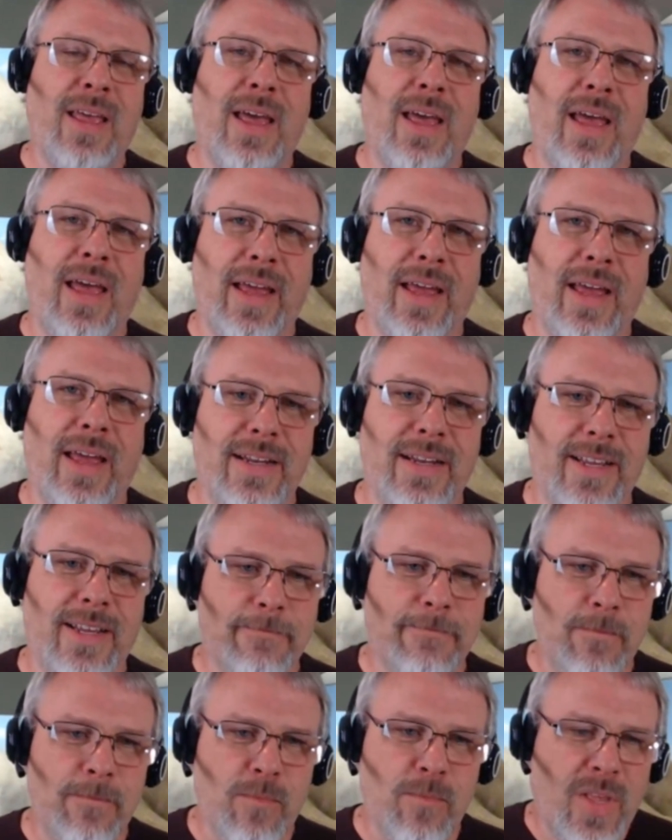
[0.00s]
and
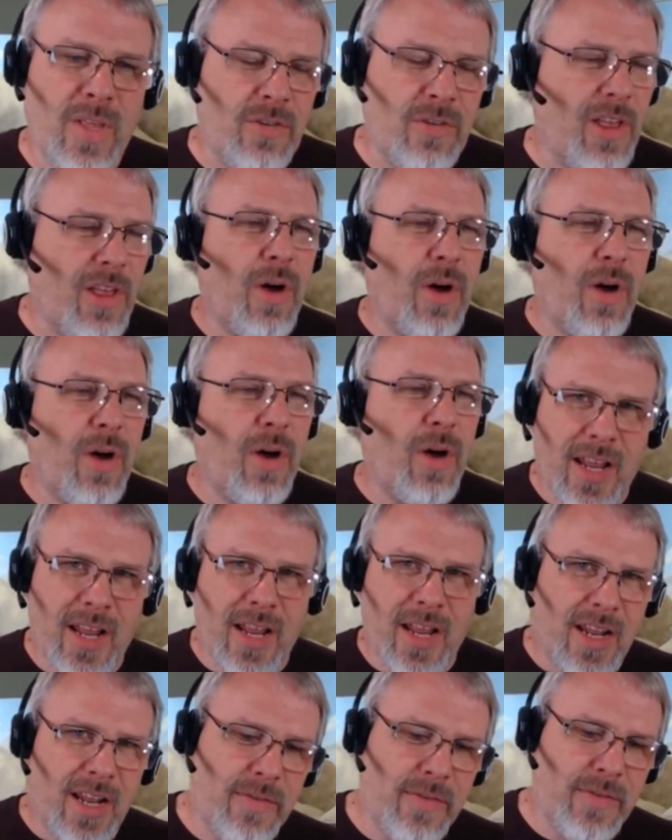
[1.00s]
uh, so anyway,
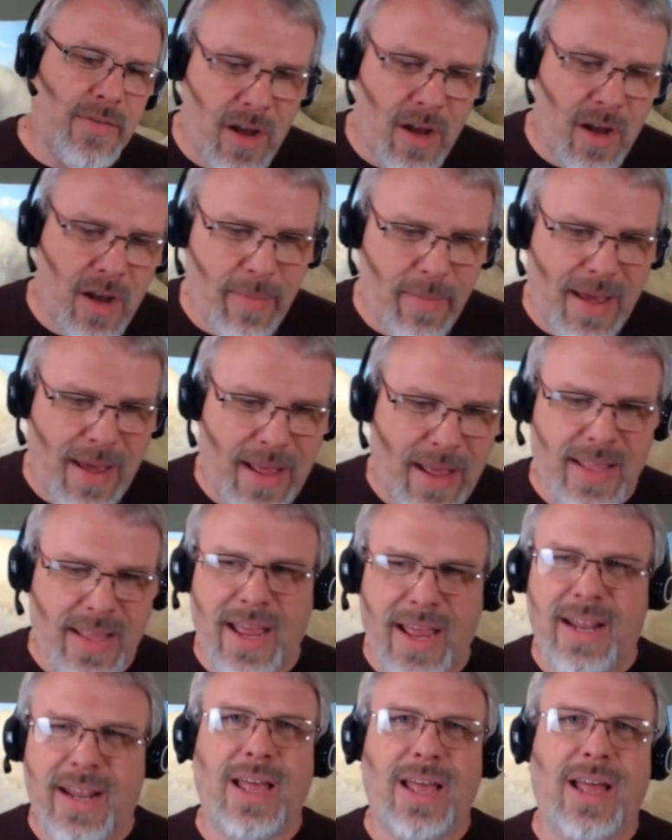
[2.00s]
en- enough talk about
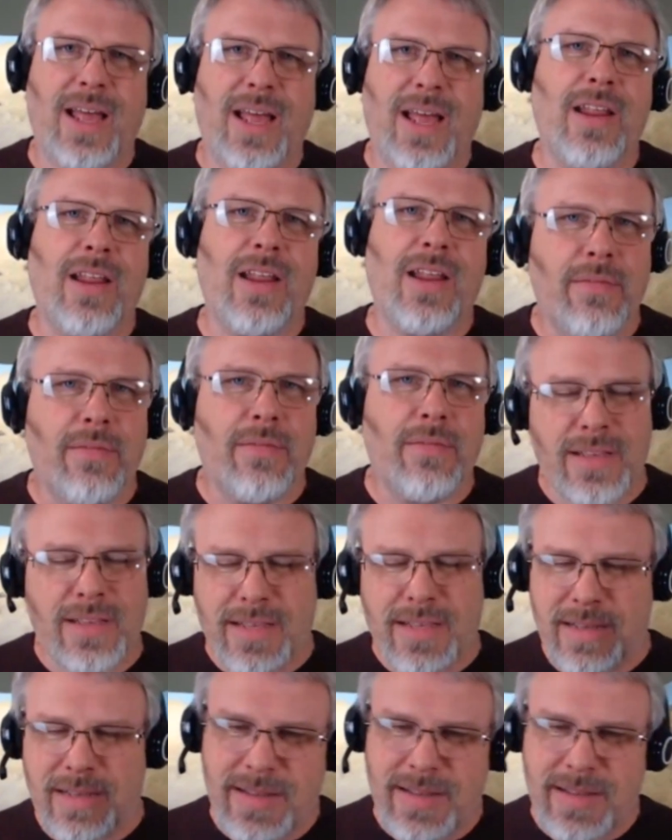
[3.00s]
that. Uh, I'm gonna
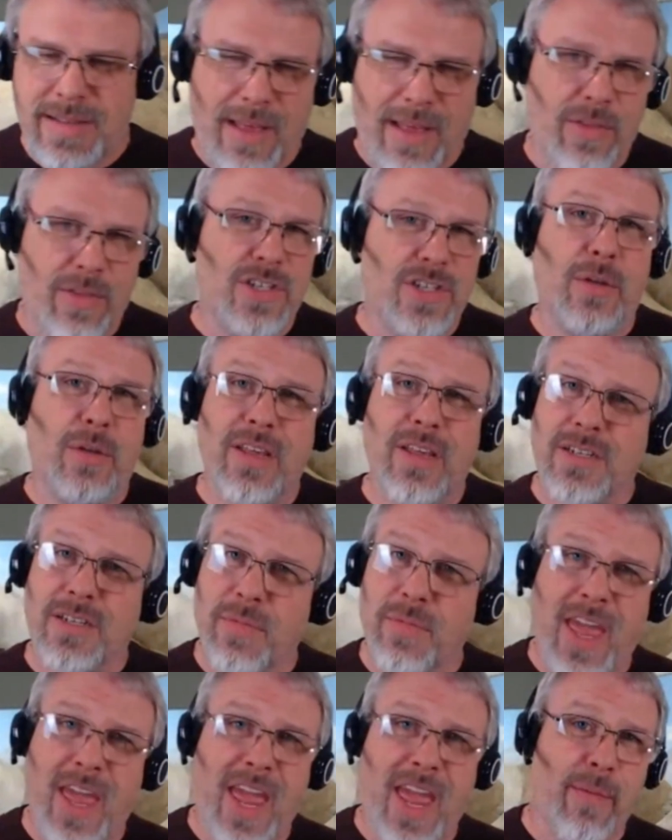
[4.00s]
now. There's gonna
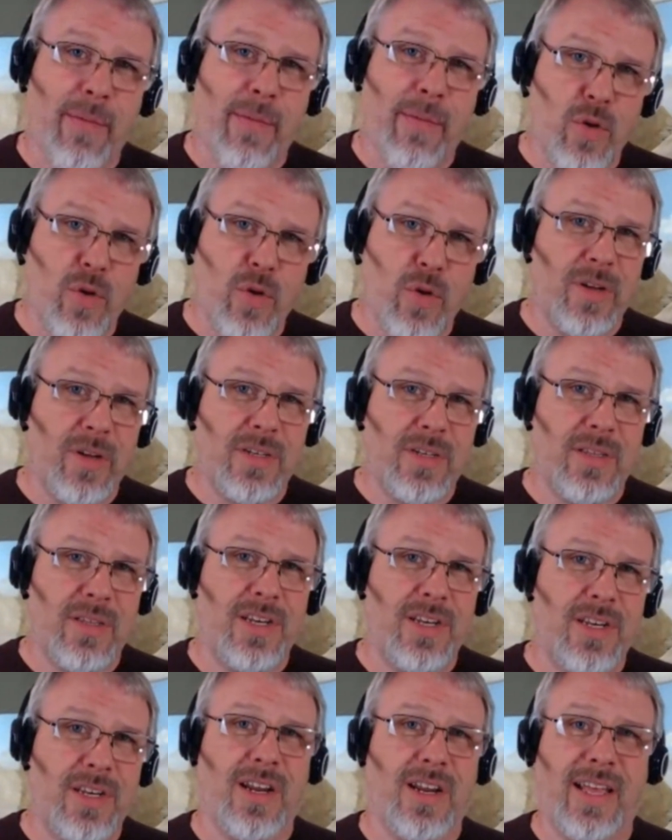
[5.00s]
be some camera
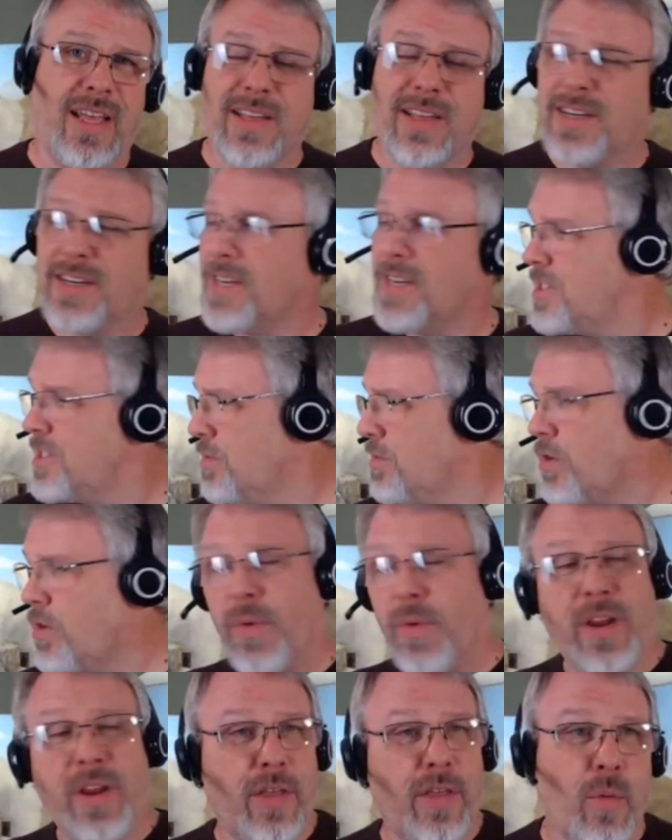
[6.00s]
movement to this tonight. I just
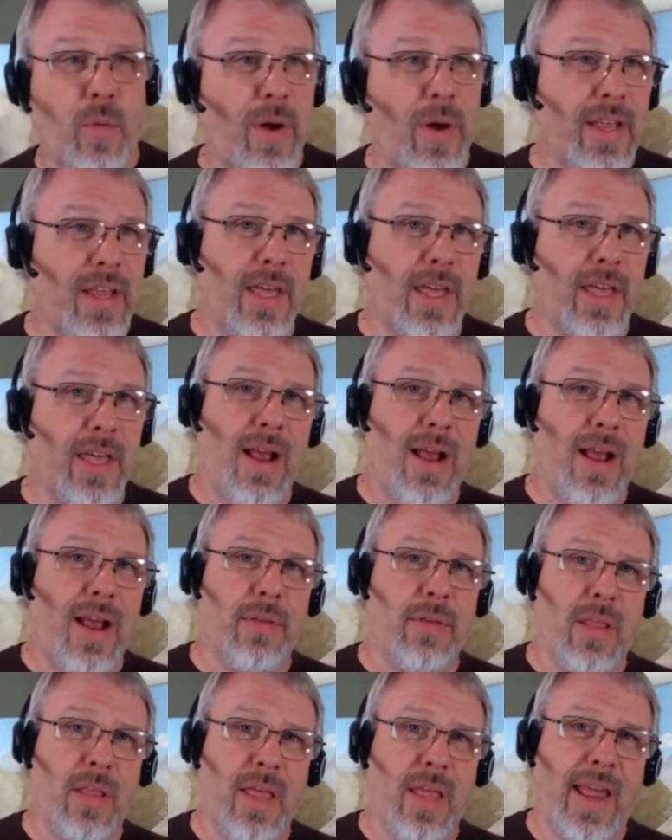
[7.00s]
don't know any other way to get
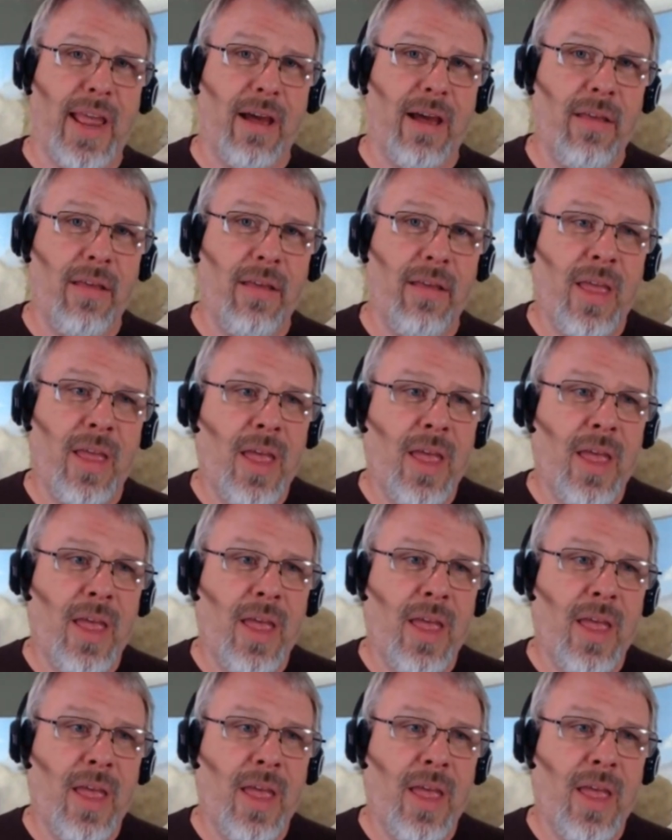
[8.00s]
around the layout